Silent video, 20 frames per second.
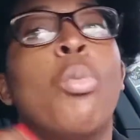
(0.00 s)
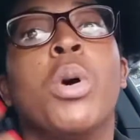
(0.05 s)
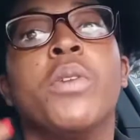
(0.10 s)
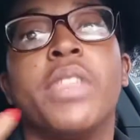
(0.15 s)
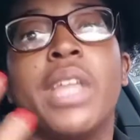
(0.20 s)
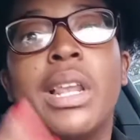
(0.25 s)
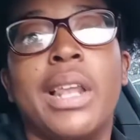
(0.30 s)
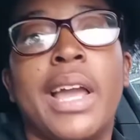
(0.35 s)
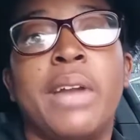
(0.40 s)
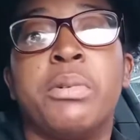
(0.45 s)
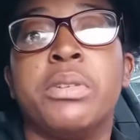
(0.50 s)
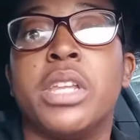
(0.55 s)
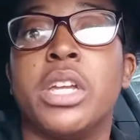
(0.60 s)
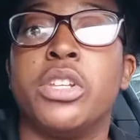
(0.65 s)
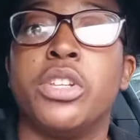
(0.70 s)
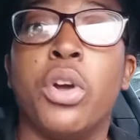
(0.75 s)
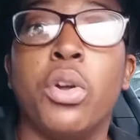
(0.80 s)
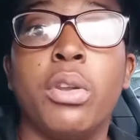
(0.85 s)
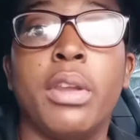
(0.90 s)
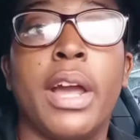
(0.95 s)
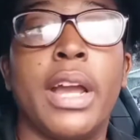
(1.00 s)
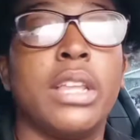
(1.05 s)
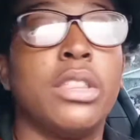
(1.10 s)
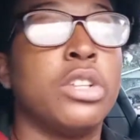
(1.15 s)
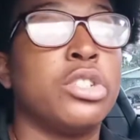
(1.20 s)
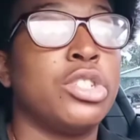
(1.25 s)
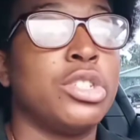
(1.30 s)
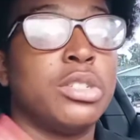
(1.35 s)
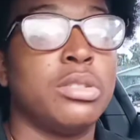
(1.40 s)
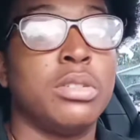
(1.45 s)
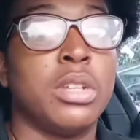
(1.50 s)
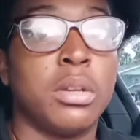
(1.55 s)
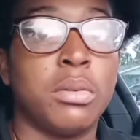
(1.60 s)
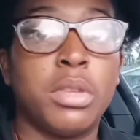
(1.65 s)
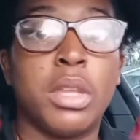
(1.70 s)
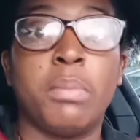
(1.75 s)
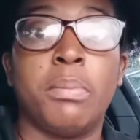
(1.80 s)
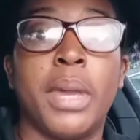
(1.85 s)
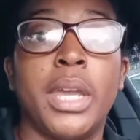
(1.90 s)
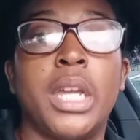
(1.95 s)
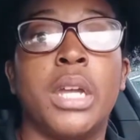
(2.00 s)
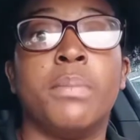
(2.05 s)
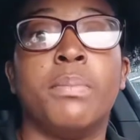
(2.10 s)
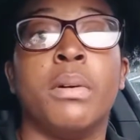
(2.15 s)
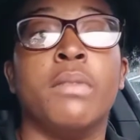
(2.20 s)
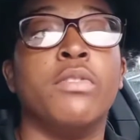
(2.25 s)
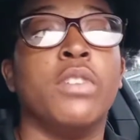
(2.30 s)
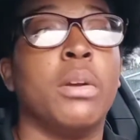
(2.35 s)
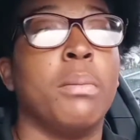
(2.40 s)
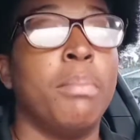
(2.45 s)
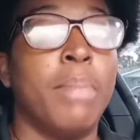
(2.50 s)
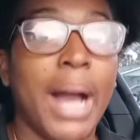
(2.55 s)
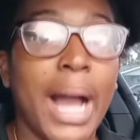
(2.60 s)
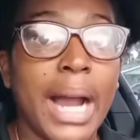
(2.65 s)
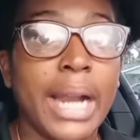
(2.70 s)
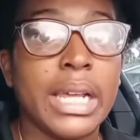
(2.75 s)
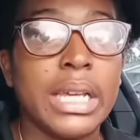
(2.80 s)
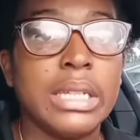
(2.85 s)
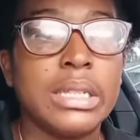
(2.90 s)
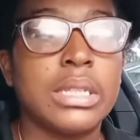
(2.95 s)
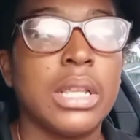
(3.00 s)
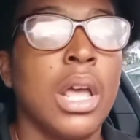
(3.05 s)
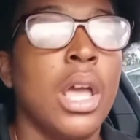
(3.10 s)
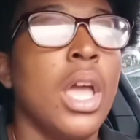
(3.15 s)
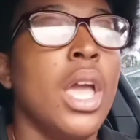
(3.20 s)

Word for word: what they like, what they don't like, their, their, the makeup of their bodies.